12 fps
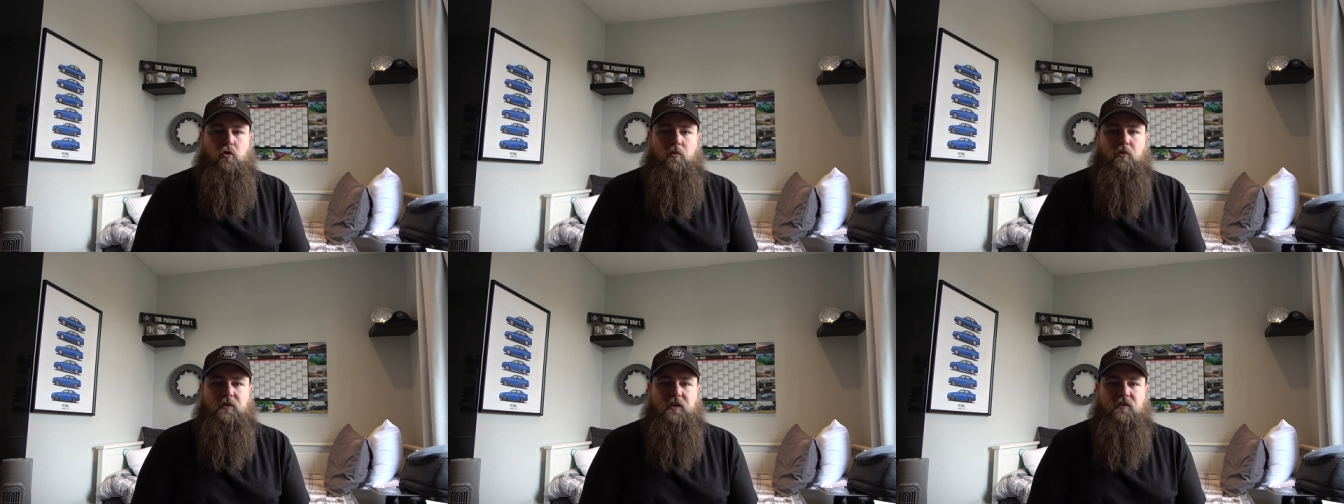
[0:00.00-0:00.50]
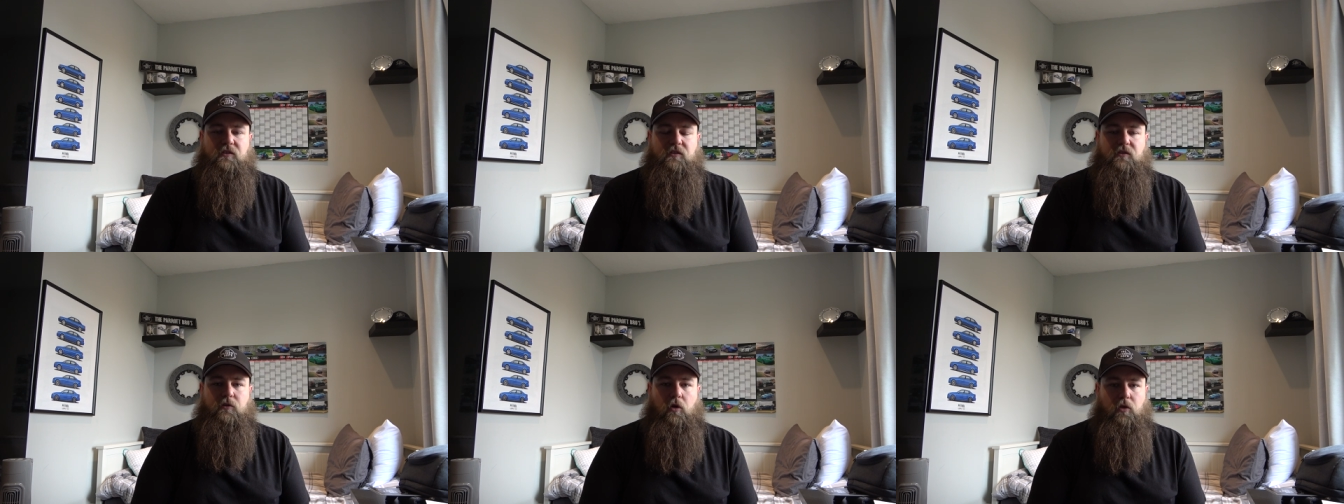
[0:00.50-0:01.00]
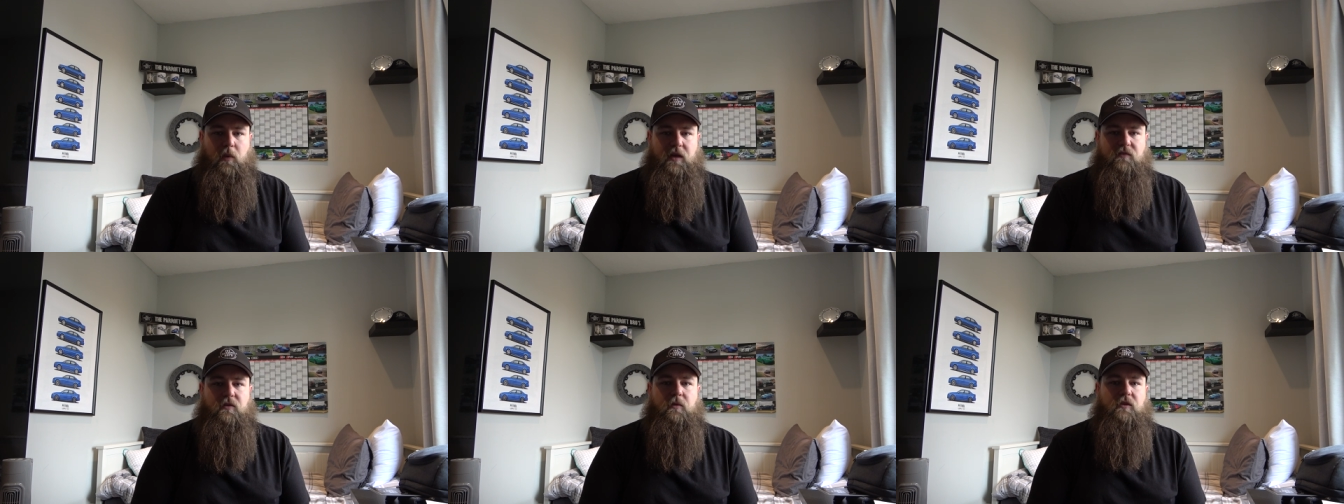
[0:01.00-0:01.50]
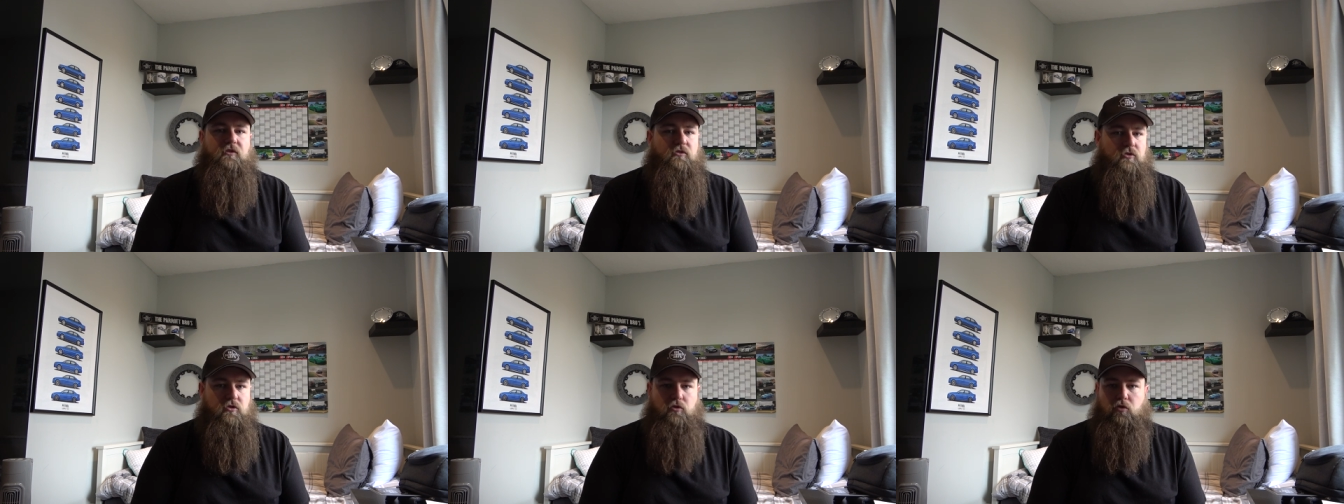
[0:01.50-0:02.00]
normal discs, not the wavy ones,
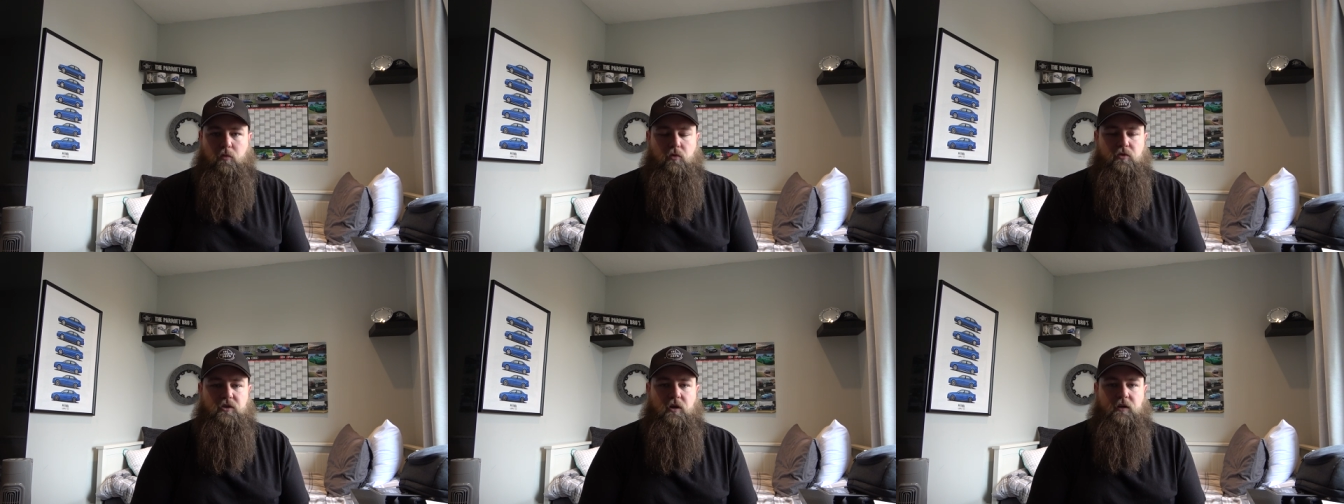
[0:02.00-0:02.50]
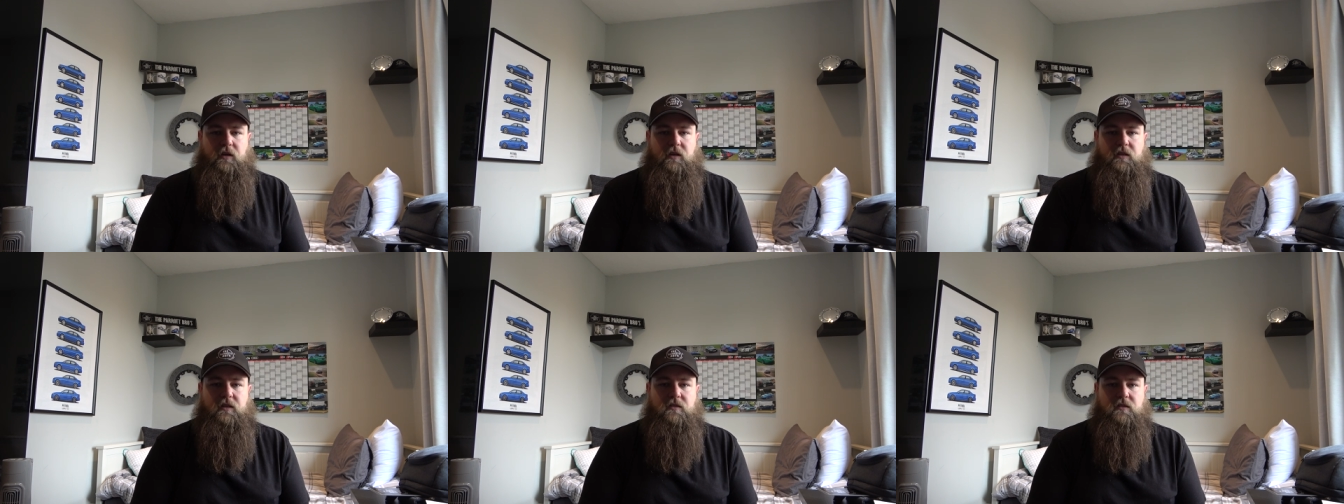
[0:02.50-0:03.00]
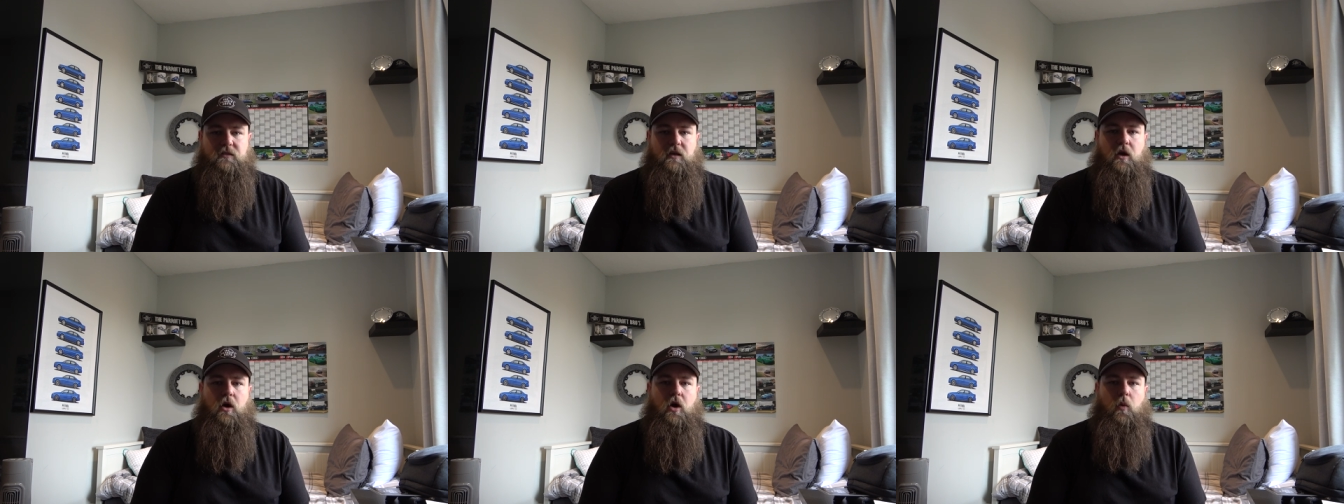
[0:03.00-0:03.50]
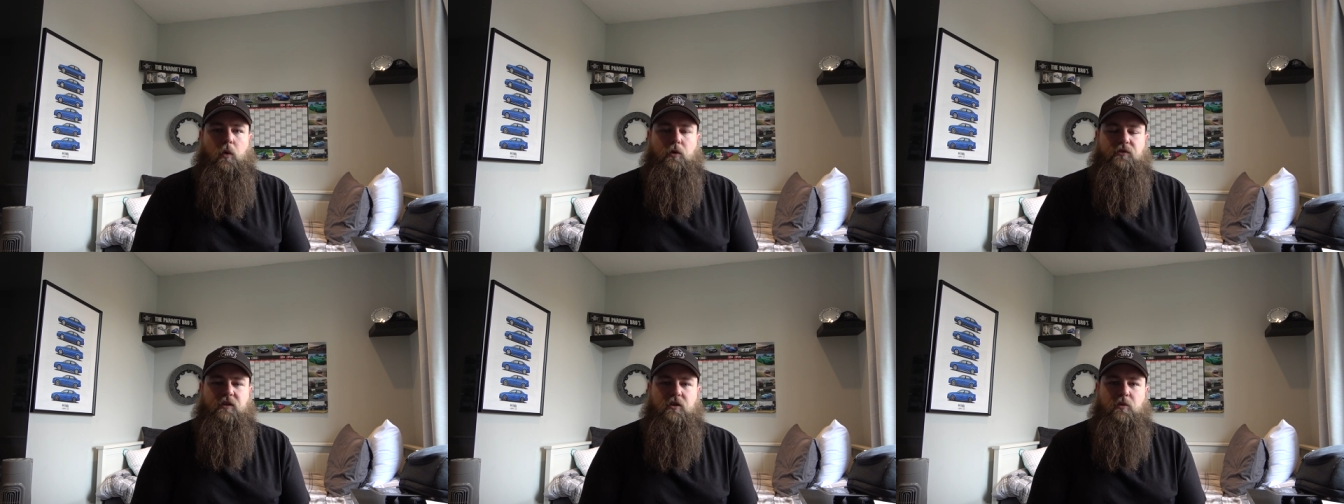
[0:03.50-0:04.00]
just normal circular discs,
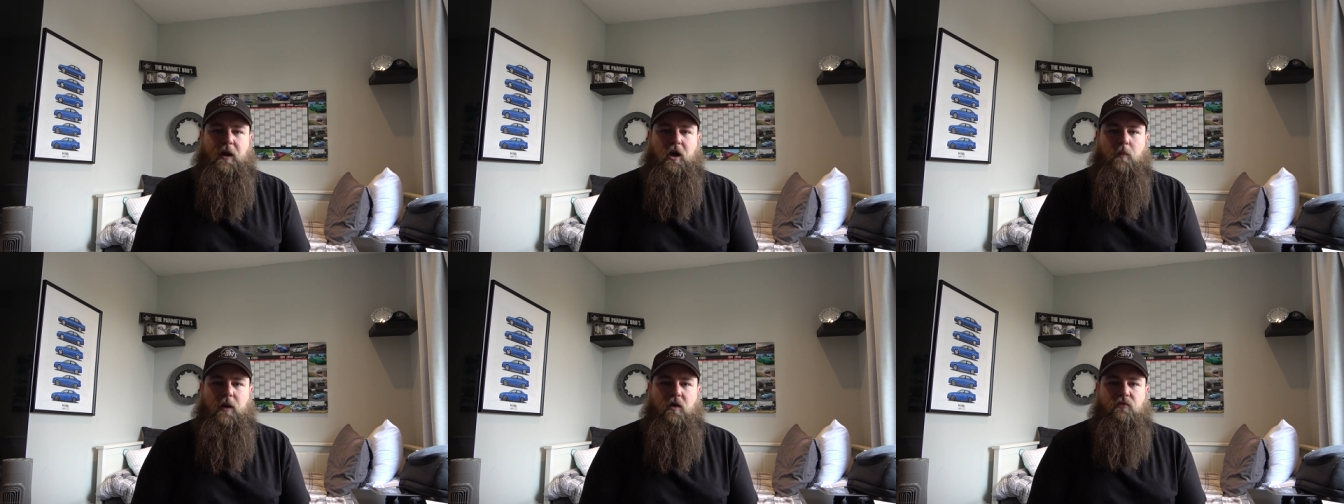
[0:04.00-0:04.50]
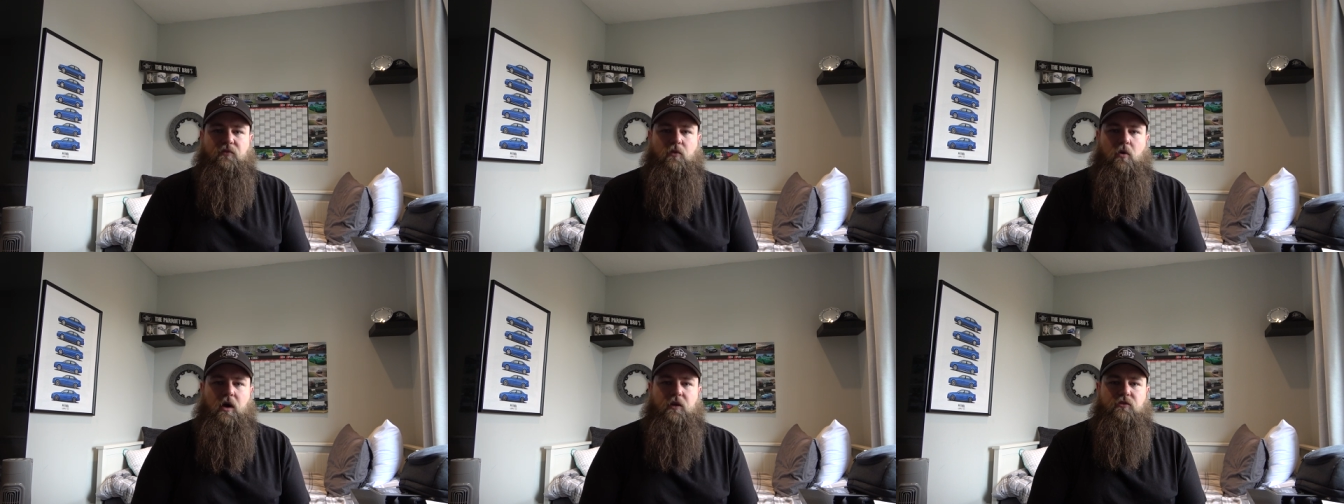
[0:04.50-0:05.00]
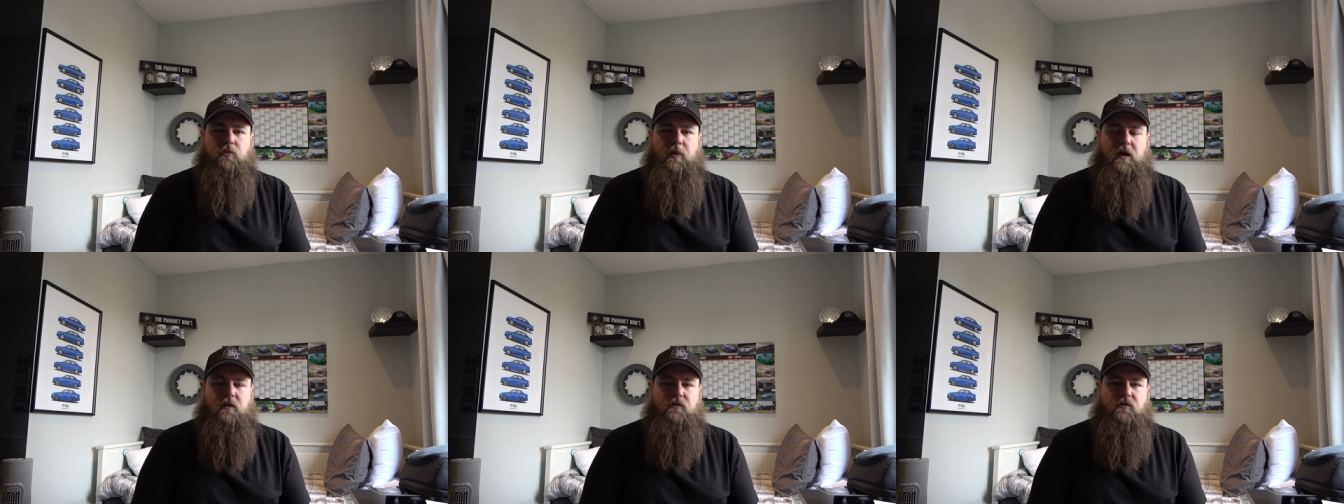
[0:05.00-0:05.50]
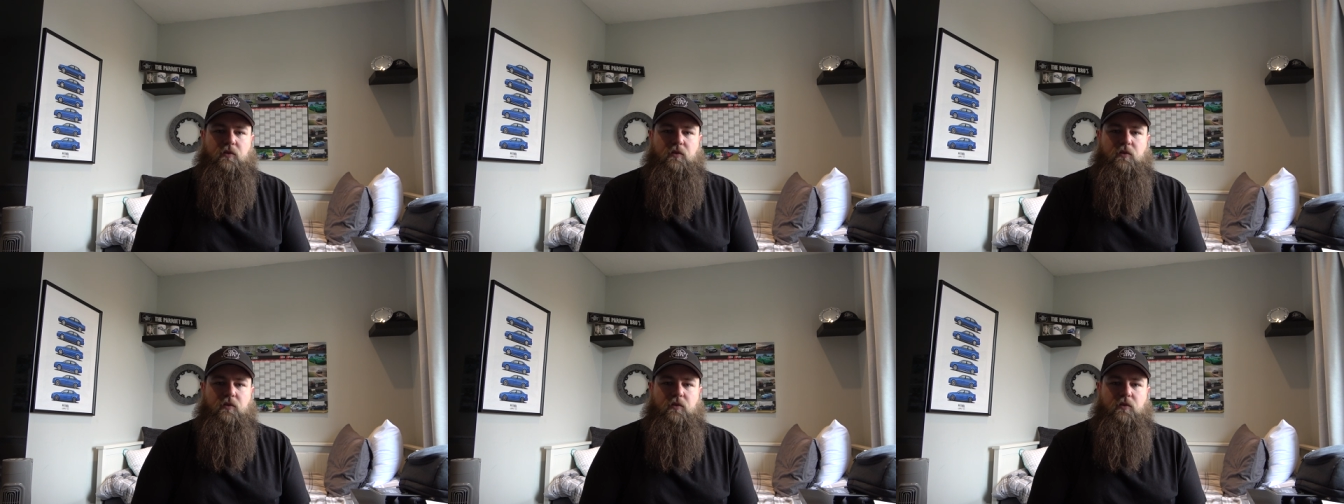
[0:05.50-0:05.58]
will set you back about £400.